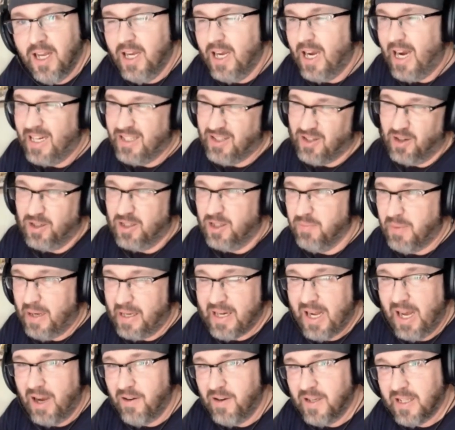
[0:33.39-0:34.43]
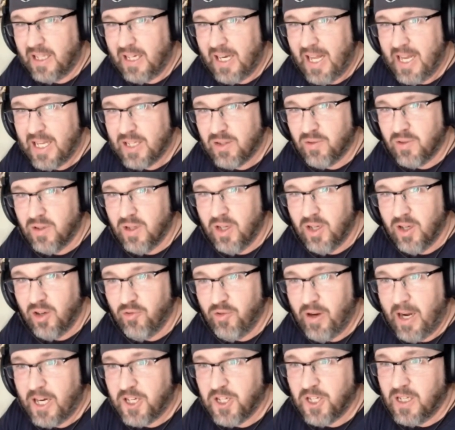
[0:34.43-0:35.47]
I talked about how in the last
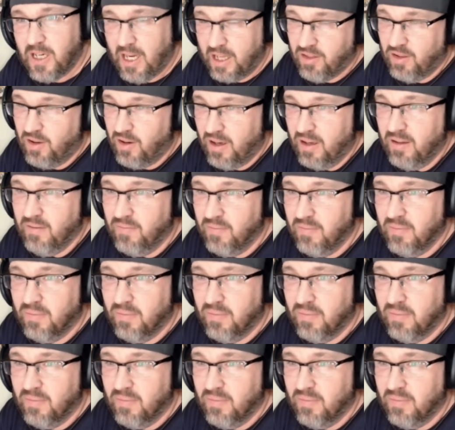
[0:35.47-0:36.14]
reaction, I thought